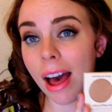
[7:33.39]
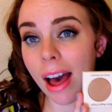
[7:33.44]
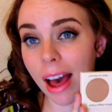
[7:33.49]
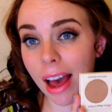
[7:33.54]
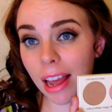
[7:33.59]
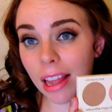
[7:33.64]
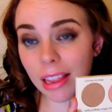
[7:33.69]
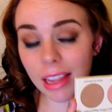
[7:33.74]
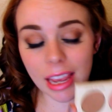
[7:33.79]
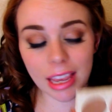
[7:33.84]

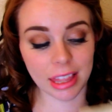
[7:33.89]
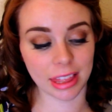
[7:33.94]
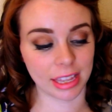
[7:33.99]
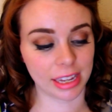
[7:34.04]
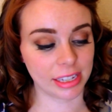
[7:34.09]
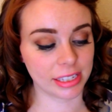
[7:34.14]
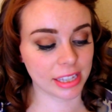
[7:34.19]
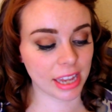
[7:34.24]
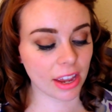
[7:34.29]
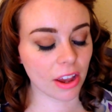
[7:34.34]
I like
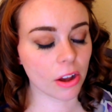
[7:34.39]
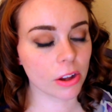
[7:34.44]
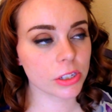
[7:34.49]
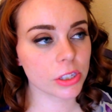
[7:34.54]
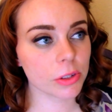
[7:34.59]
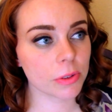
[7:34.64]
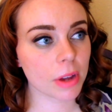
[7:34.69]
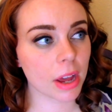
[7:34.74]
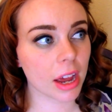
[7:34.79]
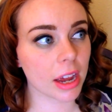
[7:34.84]
this. I
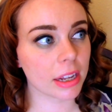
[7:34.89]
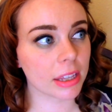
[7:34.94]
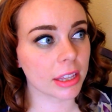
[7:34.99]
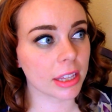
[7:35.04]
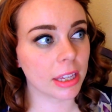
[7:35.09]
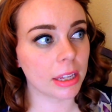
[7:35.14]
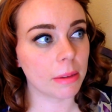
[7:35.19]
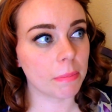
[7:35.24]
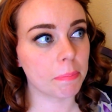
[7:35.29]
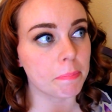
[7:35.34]
also got
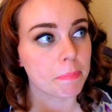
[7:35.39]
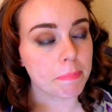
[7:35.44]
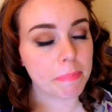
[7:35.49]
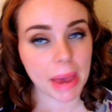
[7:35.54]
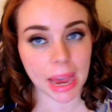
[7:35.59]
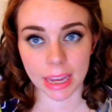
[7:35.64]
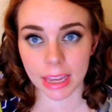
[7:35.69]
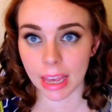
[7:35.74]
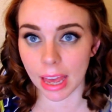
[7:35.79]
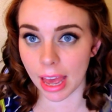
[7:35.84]
the
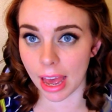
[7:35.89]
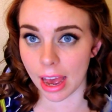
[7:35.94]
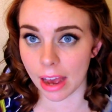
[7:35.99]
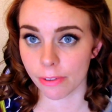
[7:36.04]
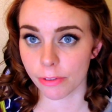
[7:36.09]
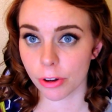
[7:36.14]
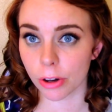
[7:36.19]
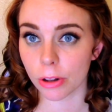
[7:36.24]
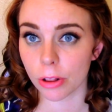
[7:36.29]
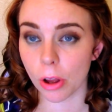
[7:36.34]
Becca
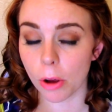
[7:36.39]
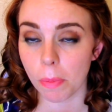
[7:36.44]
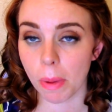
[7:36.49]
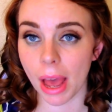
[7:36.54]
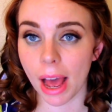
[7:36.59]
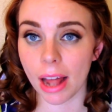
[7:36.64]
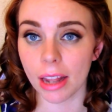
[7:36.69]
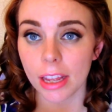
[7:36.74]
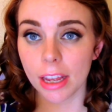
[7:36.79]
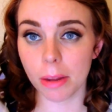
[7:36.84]
Afterglow
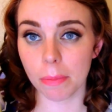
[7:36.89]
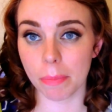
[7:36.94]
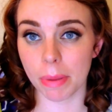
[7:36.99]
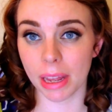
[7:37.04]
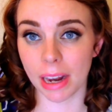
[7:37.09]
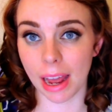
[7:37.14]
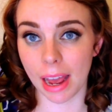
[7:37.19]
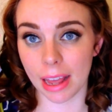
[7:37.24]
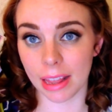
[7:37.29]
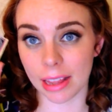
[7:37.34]
palette,
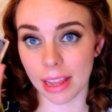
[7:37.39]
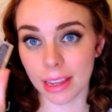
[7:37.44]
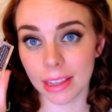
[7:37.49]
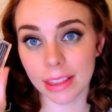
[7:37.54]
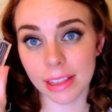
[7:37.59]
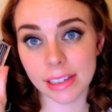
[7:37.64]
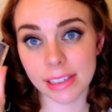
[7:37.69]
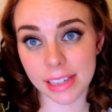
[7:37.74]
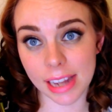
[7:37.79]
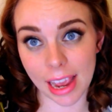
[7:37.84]
but I like
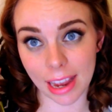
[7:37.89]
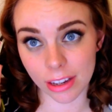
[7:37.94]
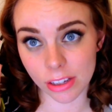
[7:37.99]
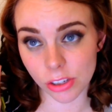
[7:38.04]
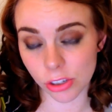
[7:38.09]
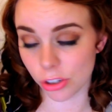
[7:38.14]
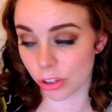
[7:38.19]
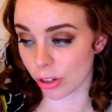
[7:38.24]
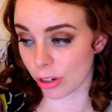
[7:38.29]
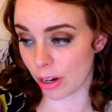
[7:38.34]
the
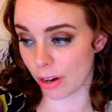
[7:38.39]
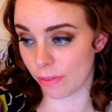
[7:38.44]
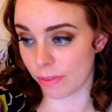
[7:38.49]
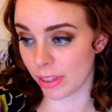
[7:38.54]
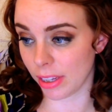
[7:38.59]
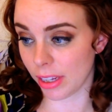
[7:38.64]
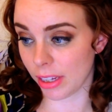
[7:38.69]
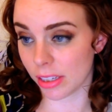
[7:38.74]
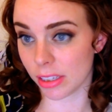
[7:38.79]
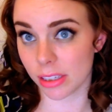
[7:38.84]
texture of
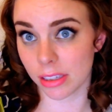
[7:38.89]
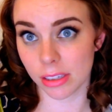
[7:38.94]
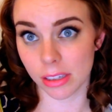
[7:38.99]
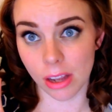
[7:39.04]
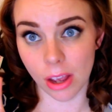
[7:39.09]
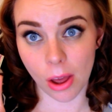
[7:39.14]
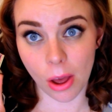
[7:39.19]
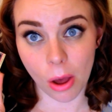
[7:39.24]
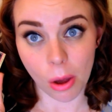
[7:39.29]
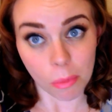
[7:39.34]
these
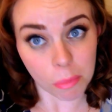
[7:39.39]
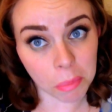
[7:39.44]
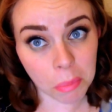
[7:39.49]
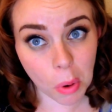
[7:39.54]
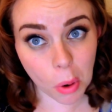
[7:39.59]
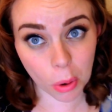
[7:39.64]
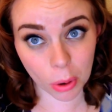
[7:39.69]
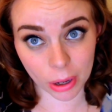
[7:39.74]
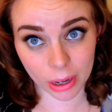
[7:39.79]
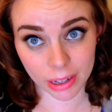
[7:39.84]

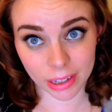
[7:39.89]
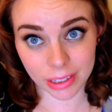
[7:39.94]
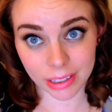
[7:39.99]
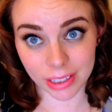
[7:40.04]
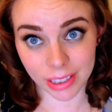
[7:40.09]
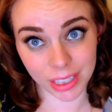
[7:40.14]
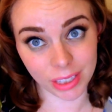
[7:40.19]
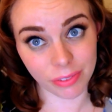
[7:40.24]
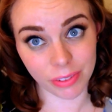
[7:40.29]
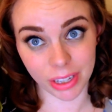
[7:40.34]
more
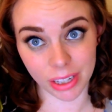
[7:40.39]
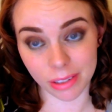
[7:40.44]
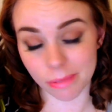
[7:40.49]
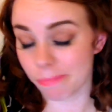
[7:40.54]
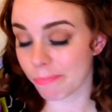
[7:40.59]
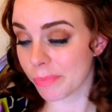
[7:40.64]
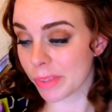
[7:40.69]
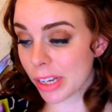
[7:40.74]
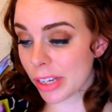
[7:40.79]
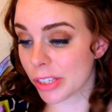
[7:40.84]
even.
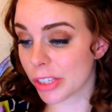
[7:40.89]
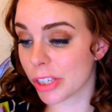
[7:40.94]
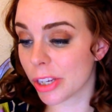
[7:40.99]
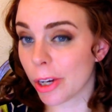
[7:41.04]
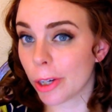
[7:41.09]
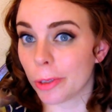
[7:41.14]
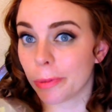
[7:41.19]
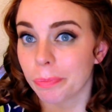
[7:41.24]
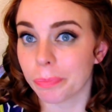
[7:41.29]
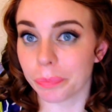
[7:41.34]

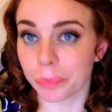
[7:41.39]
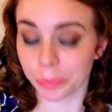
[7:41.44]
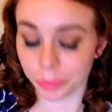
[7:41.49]
So